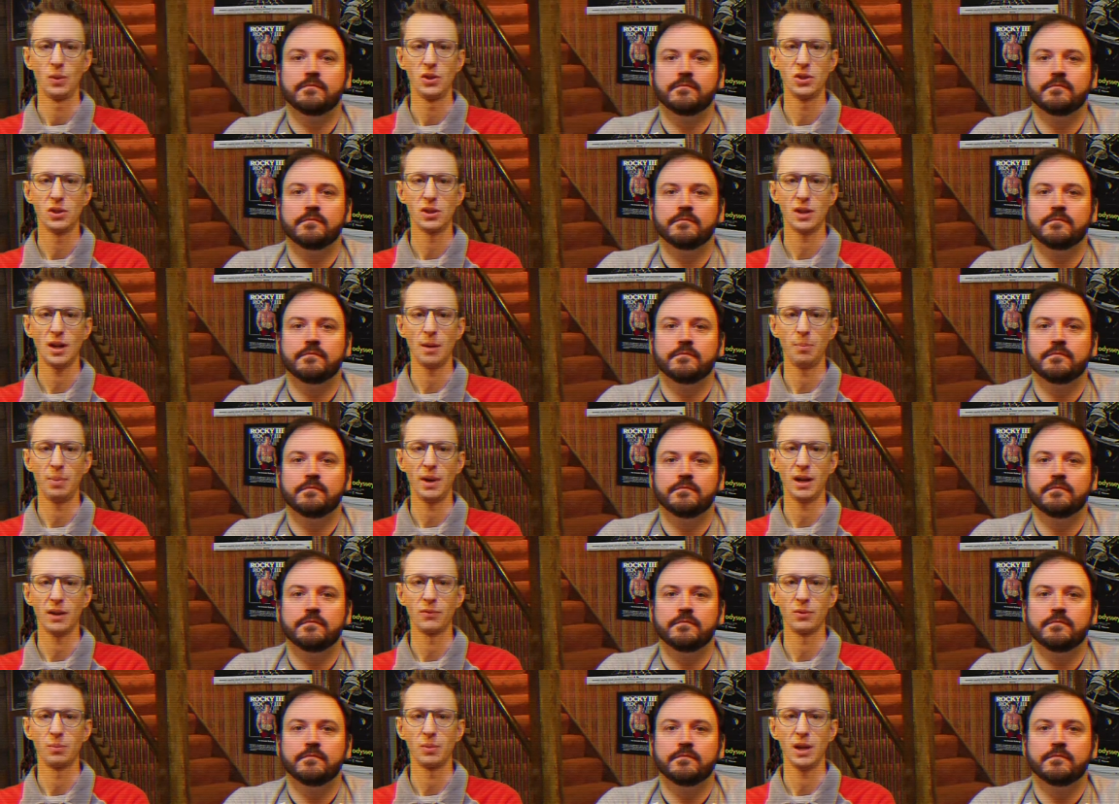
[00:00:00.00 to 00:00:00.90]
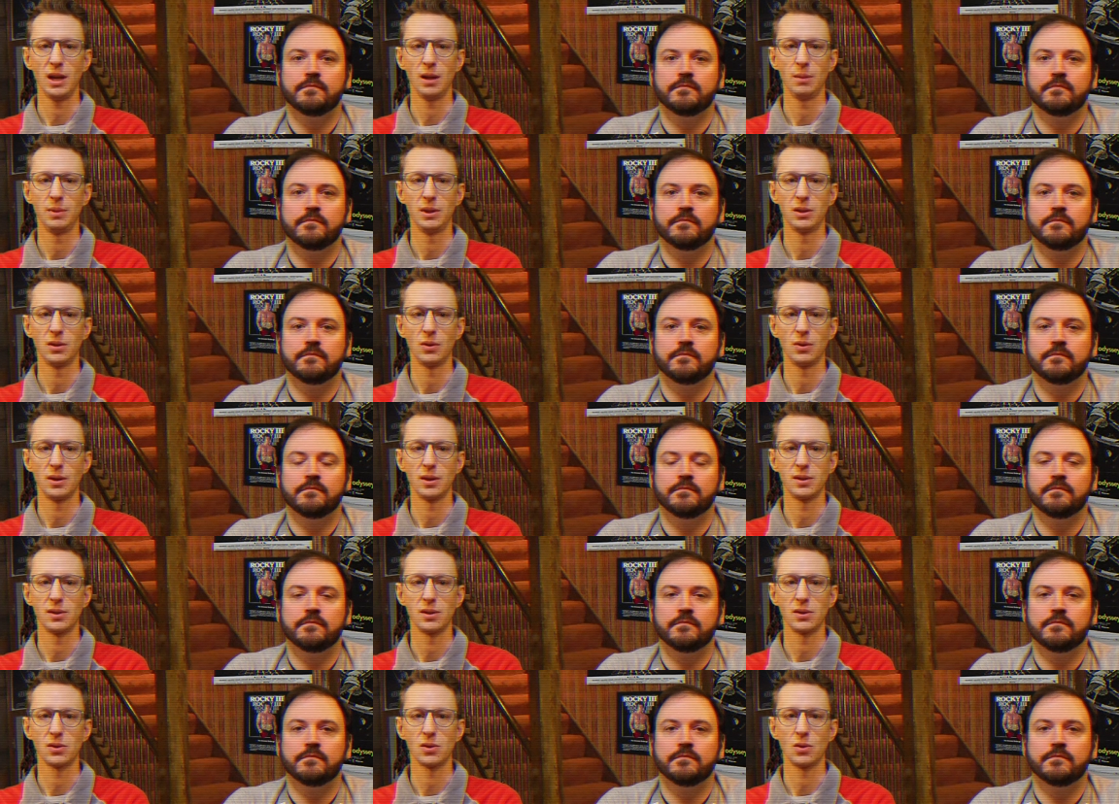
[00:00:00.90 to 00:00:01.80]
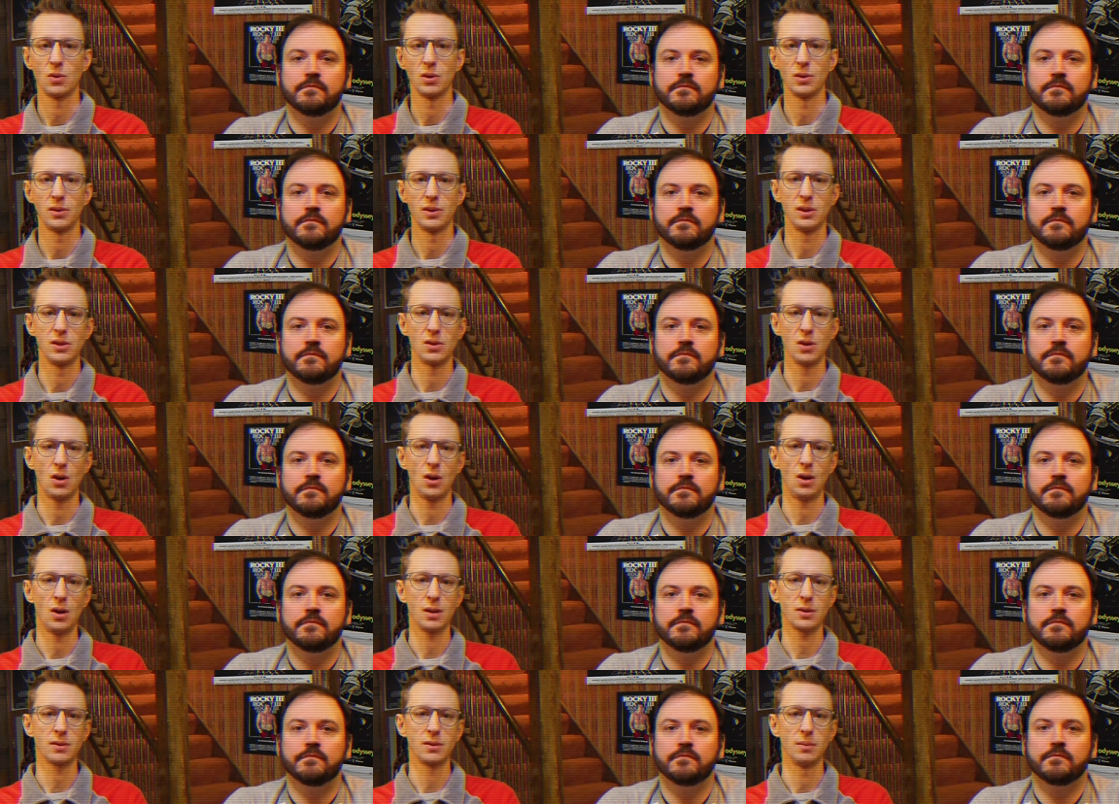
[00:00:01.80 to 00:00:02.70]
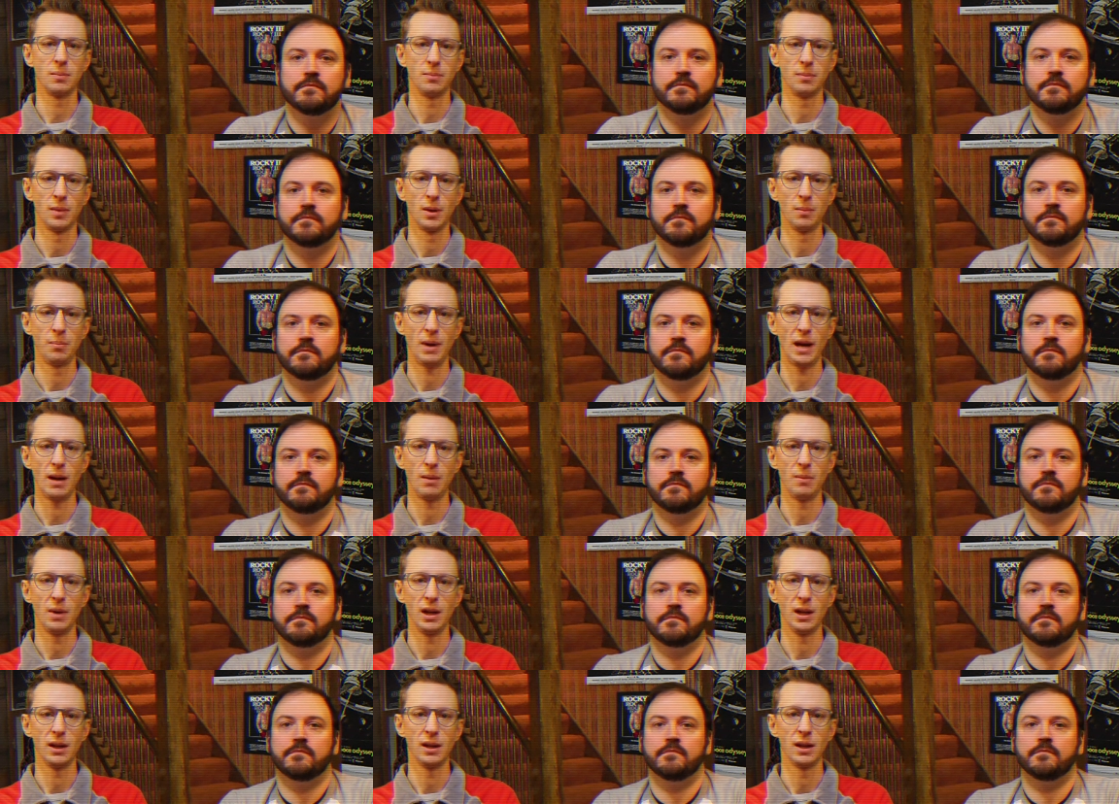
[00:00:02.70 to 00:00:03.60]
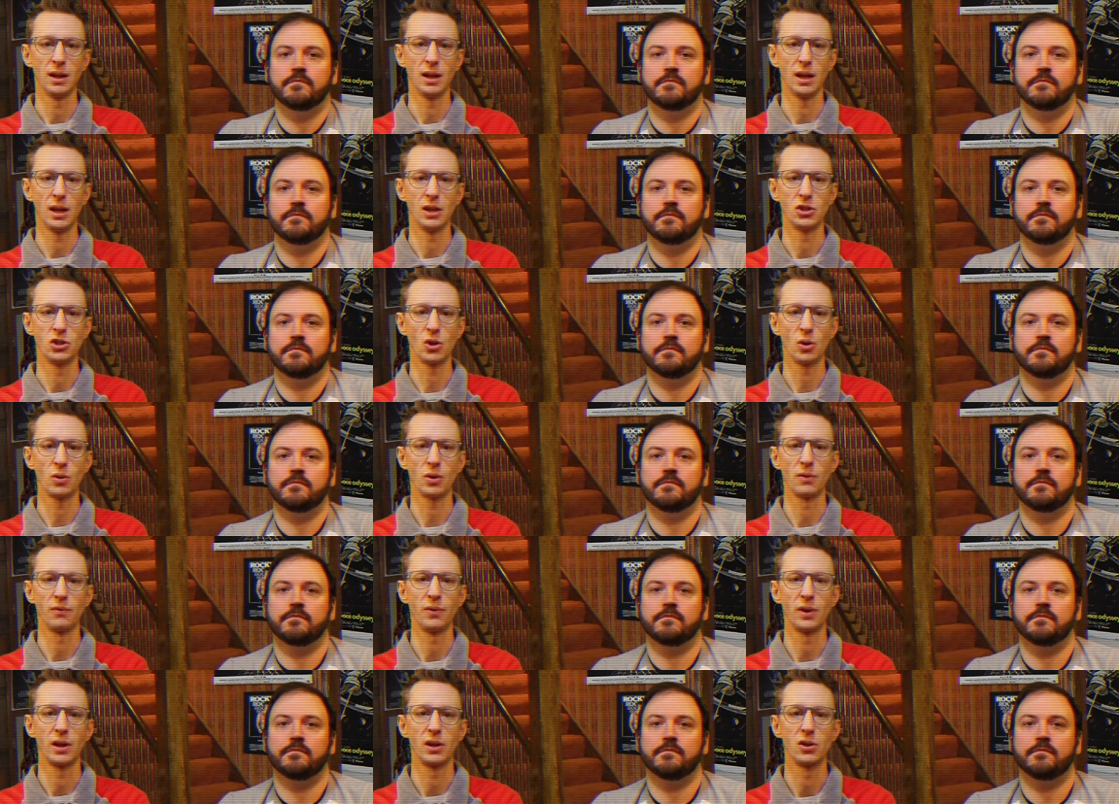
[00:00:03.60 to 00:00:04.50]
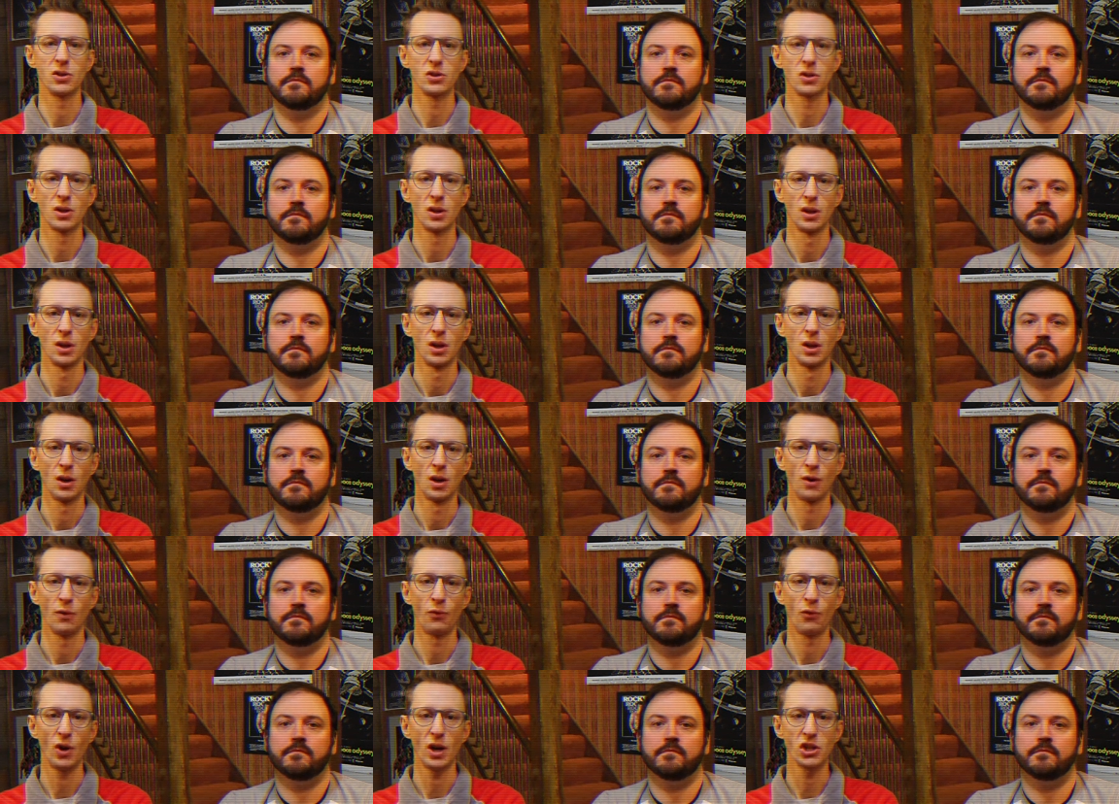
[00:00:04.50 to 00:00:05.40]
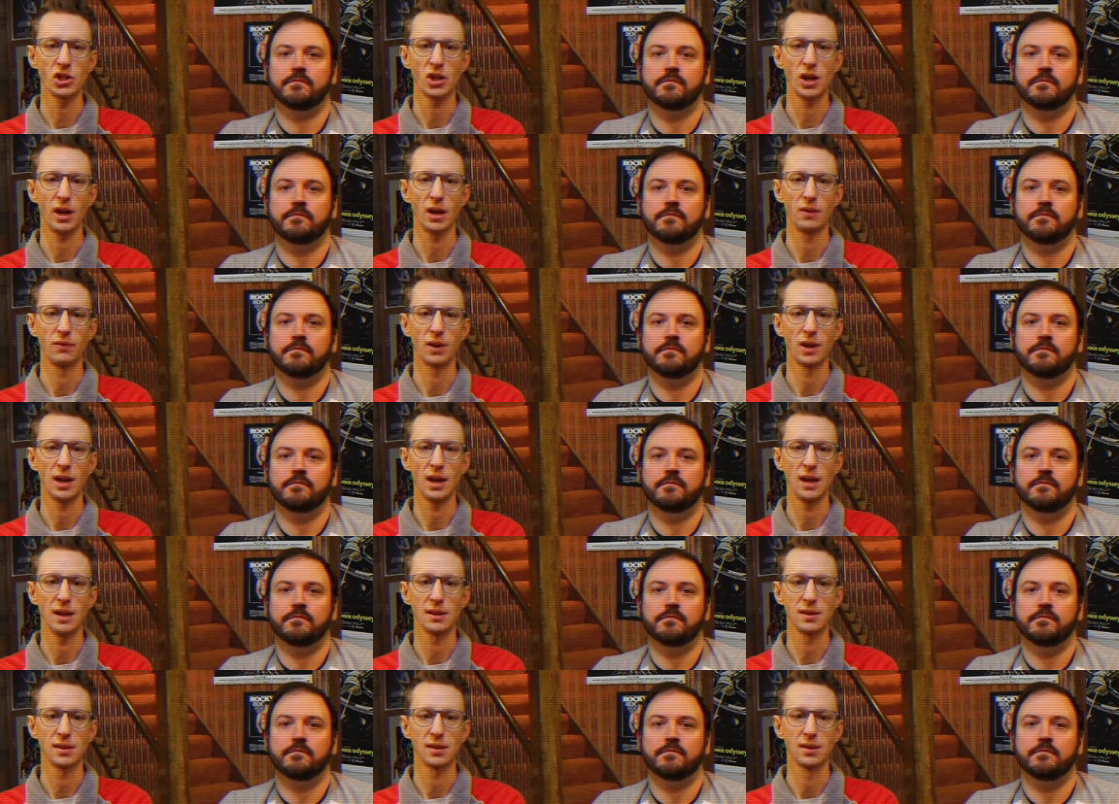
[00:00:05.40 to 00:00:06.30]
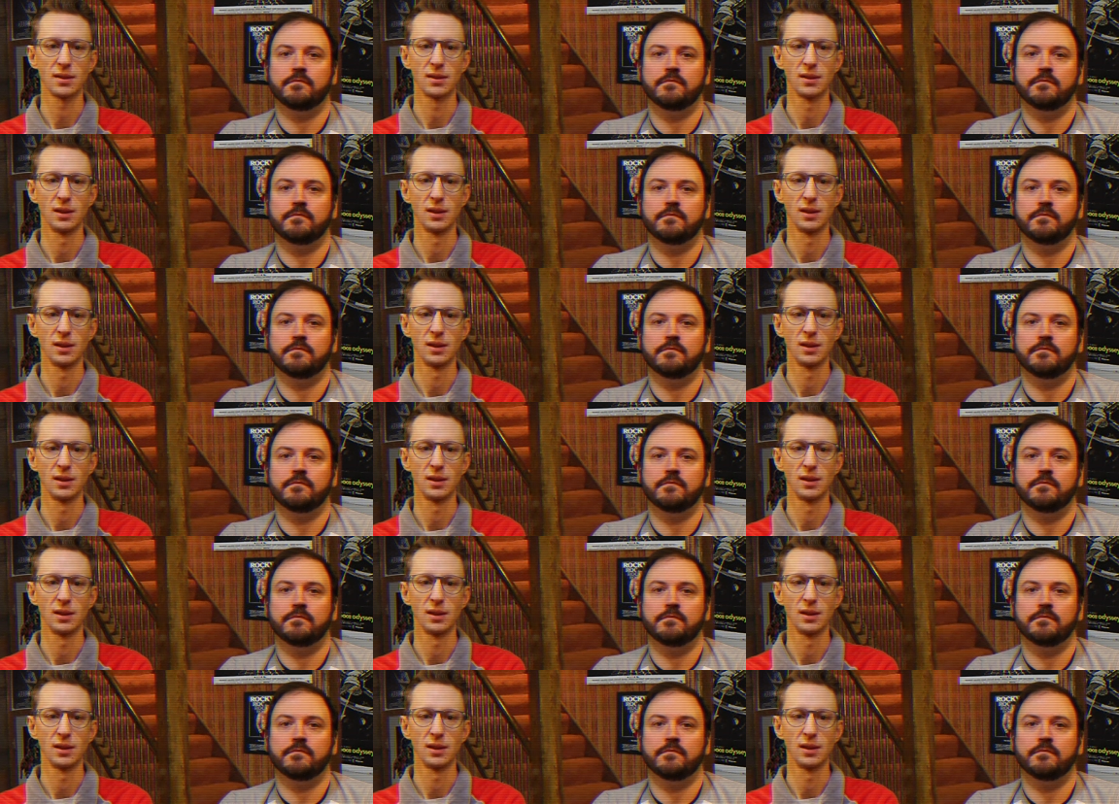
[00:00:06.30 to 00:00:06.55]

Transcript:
Speaker 1: We just got back from K B Toys and scored these awesome Batman and Joker figures fresh out of a case.